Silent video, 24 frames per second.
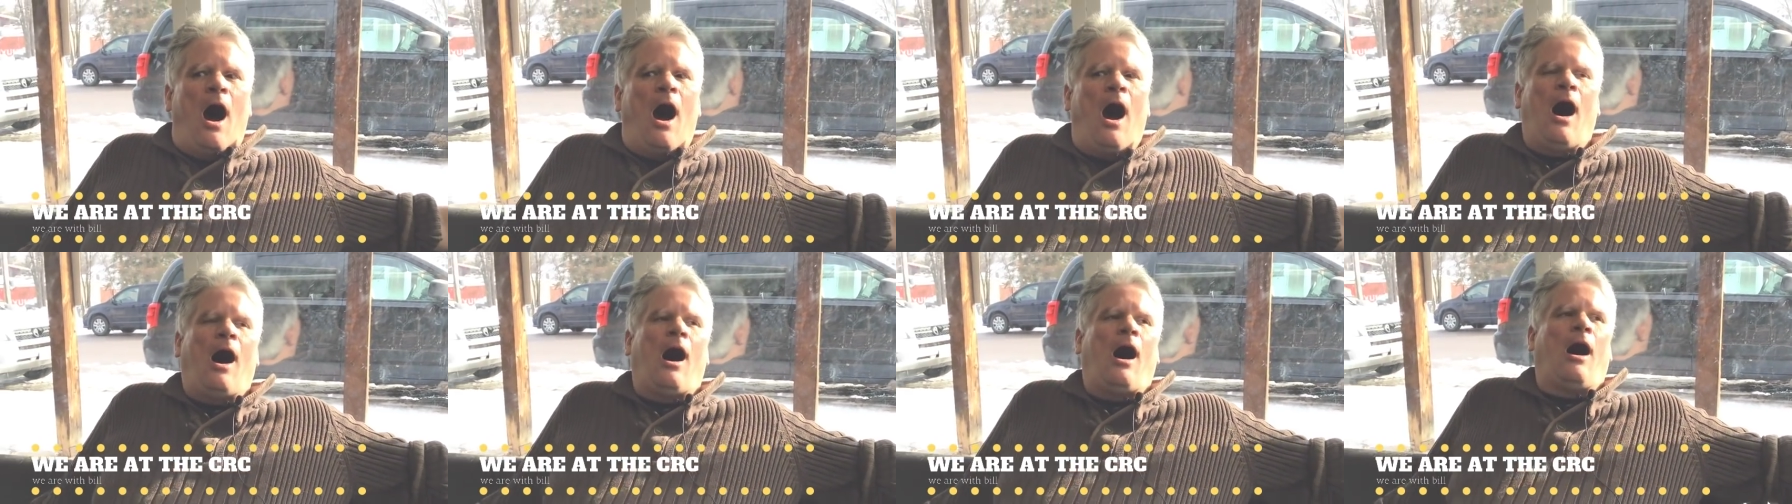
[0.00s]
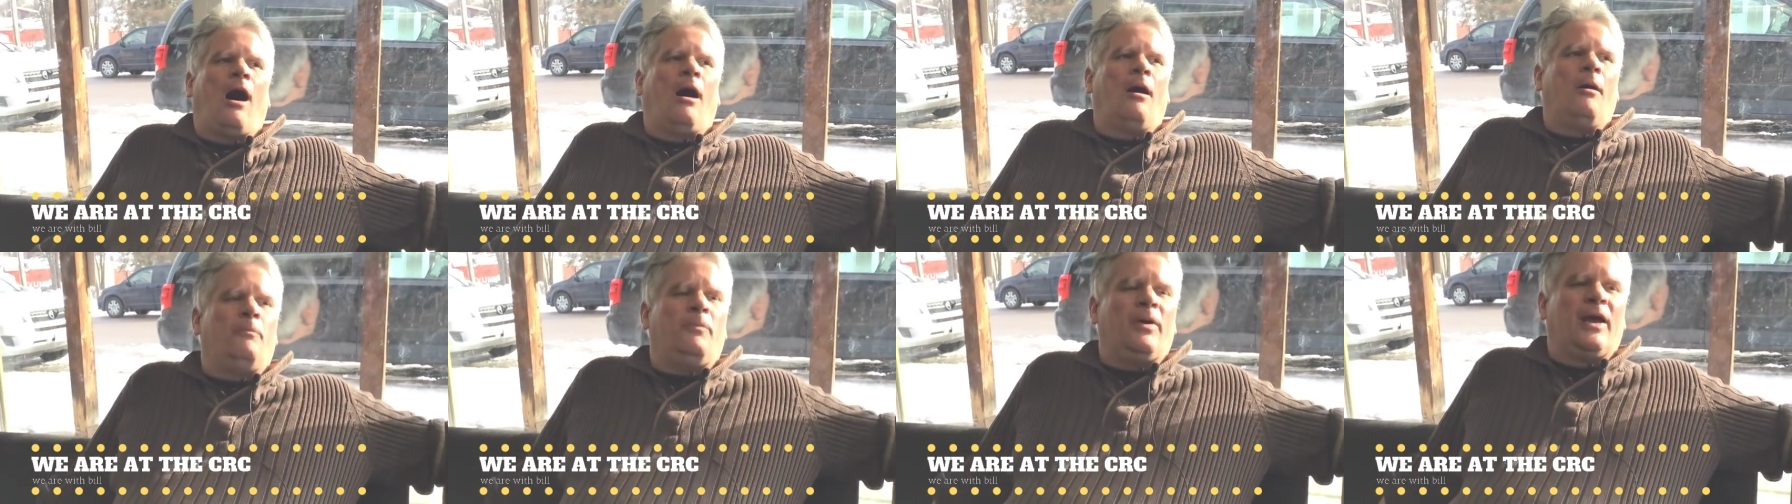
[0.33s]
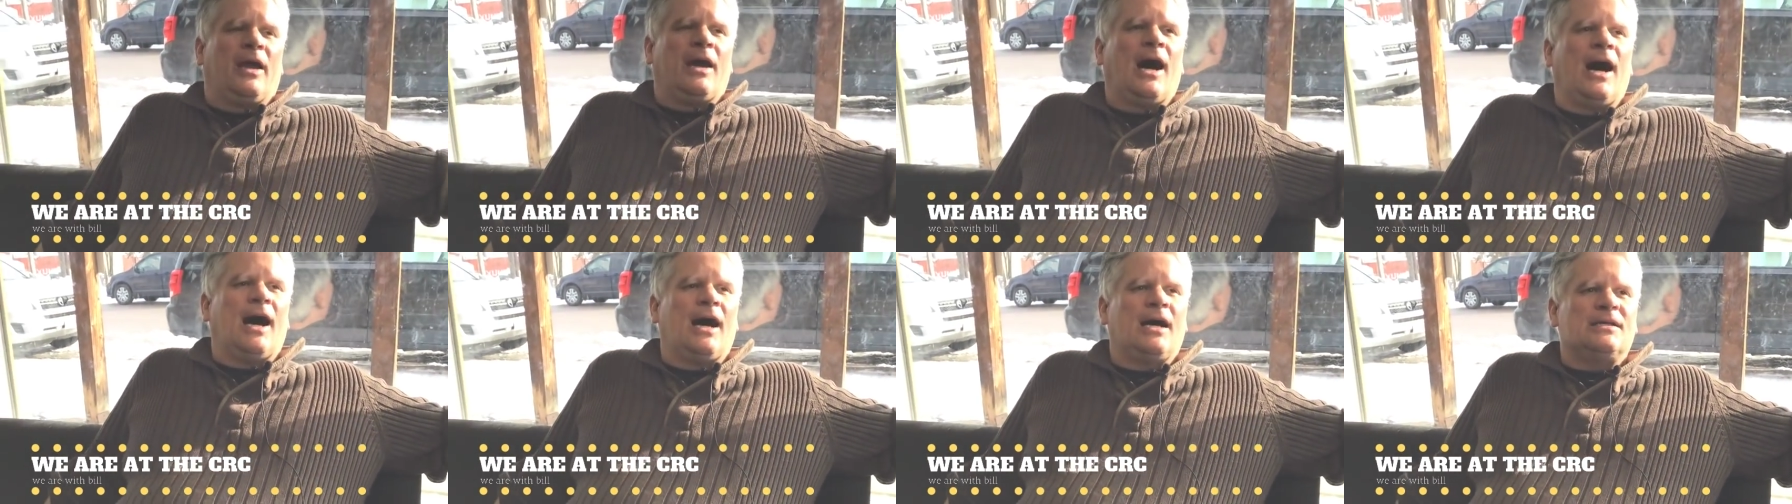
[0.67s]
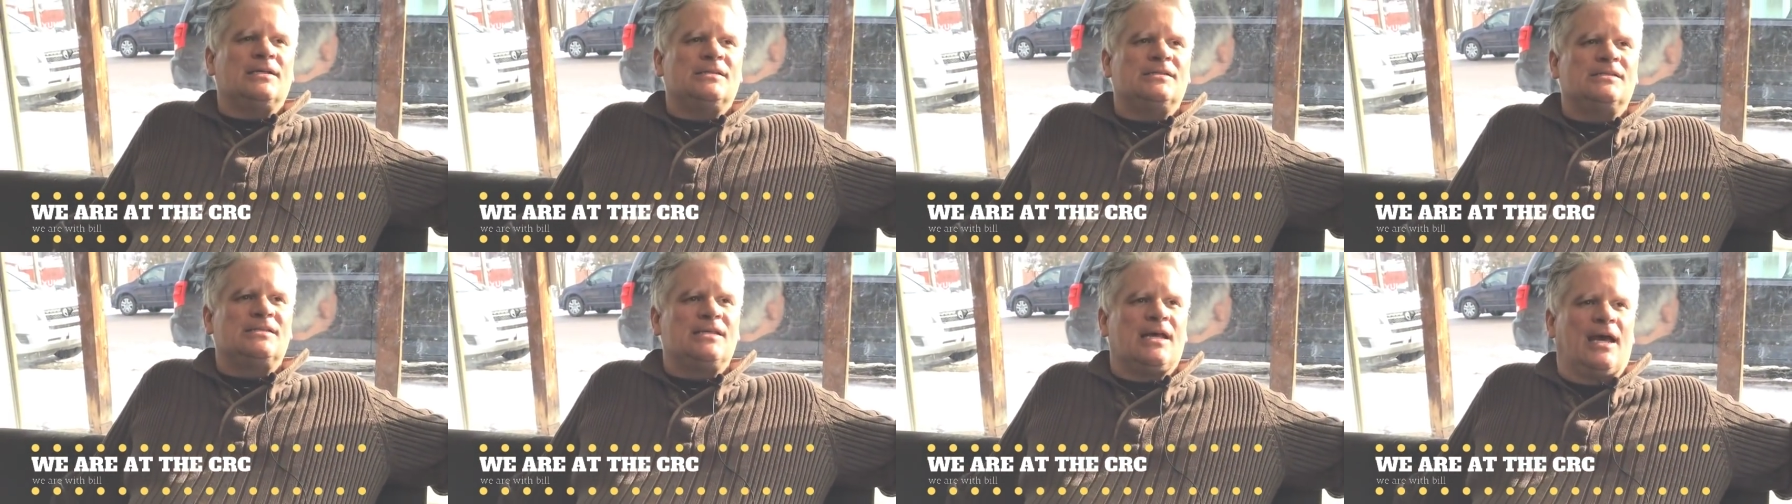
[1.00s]
Uh,
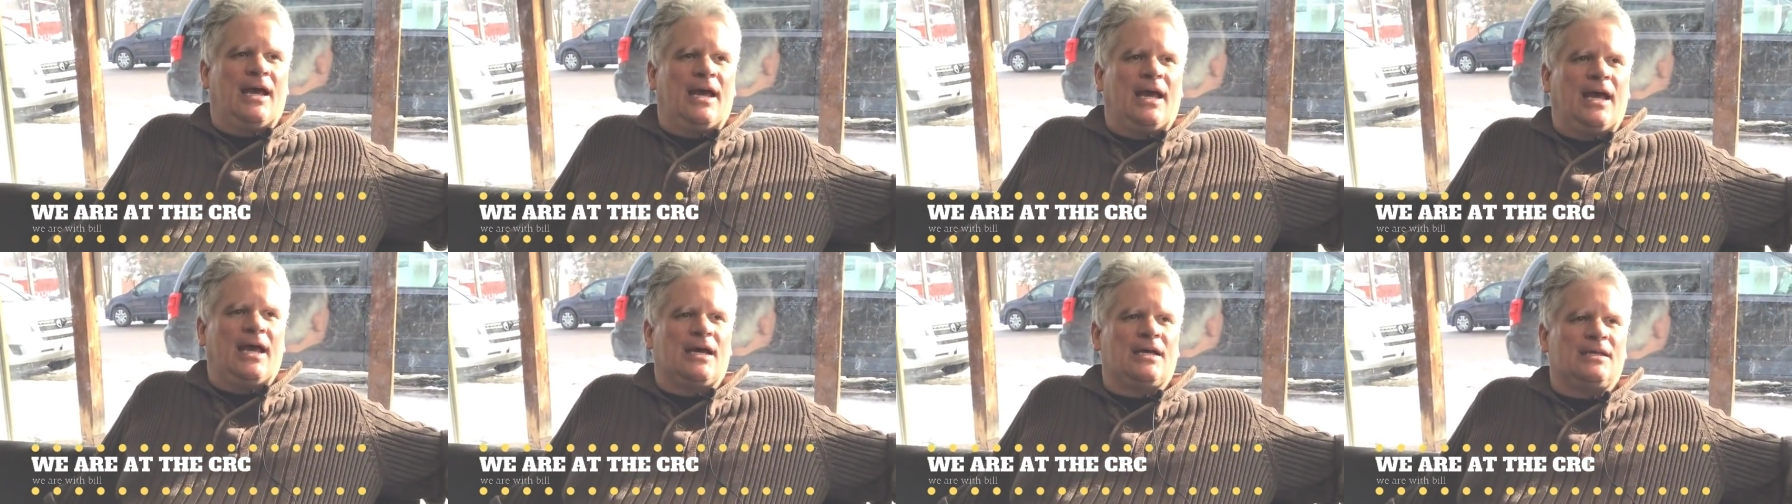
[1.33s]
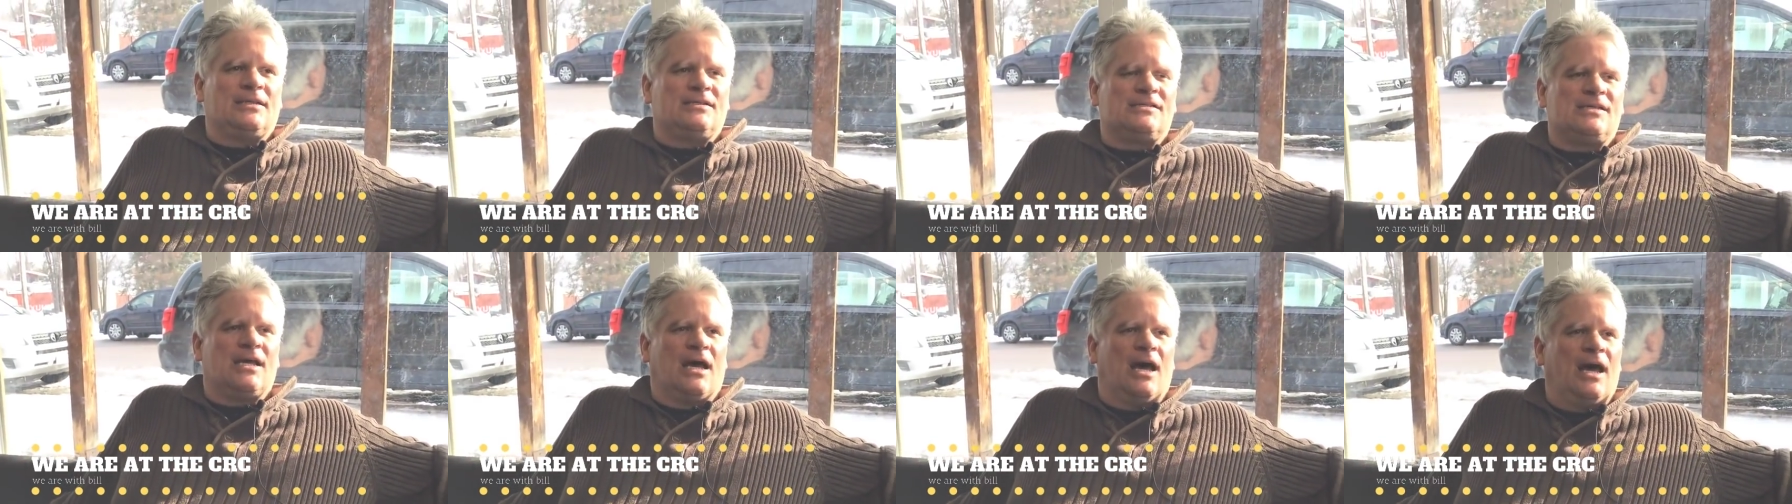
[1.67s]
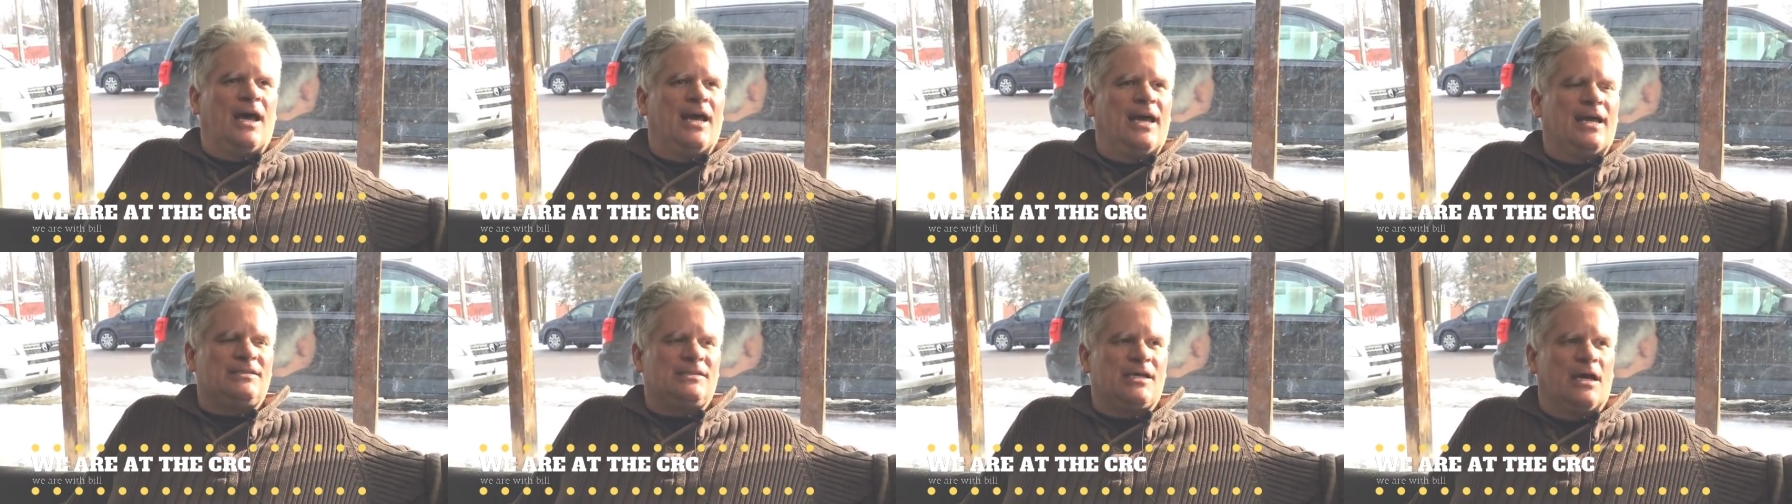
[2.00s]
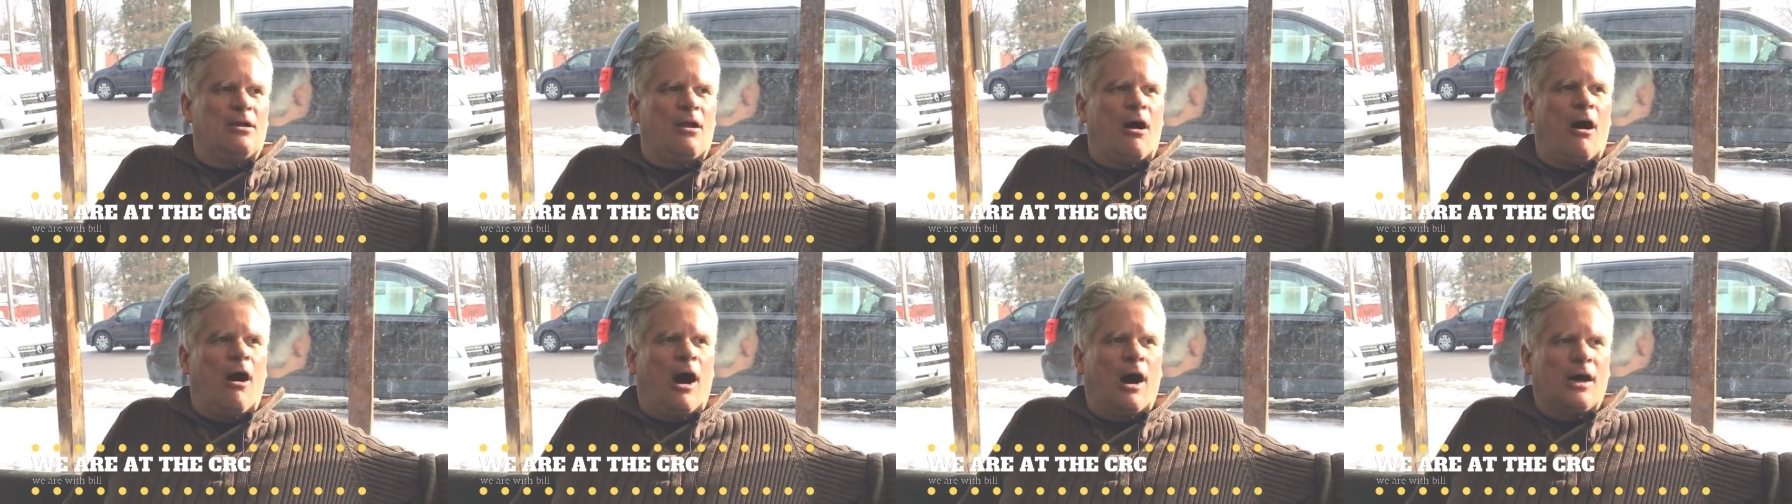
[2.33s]
because it's a, it's
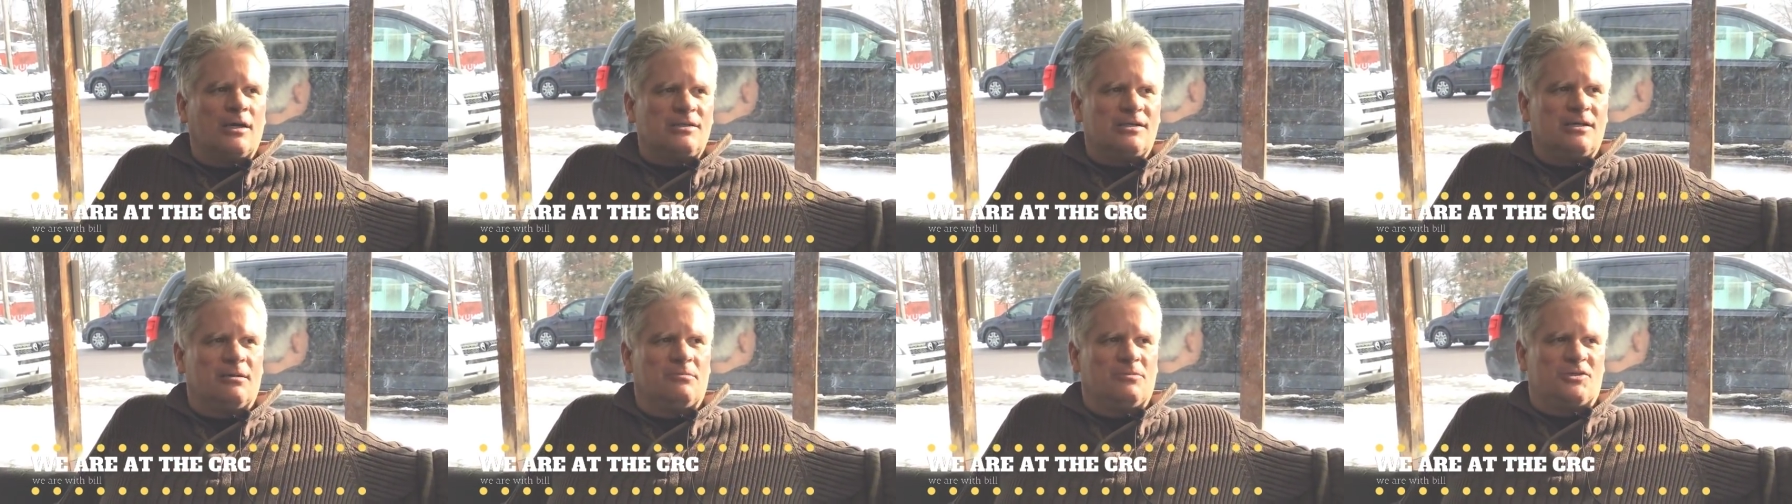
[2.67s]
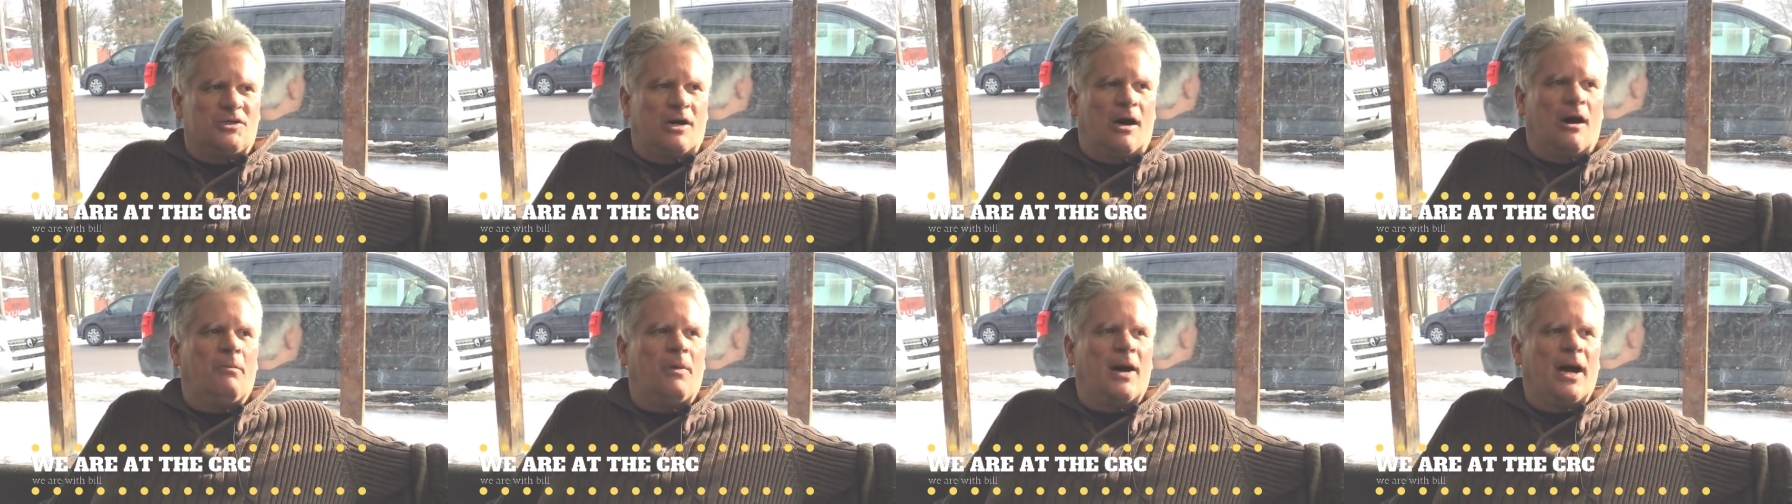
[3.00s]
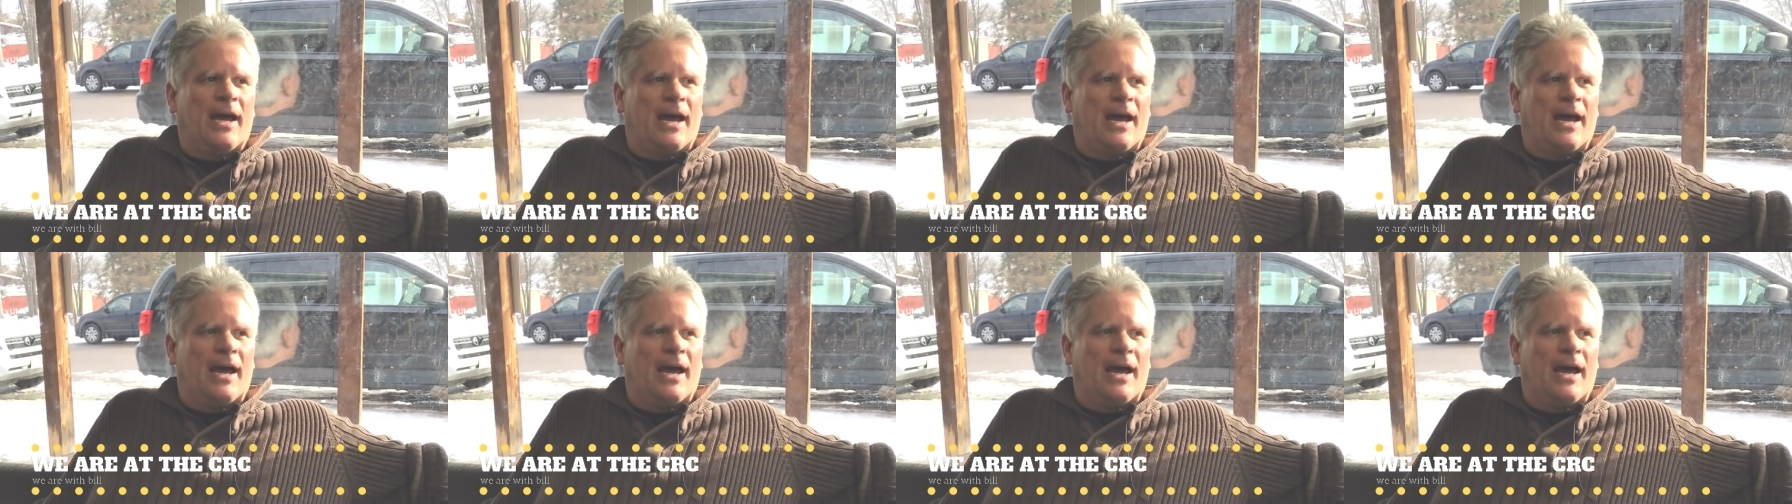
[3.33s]
an awesome job.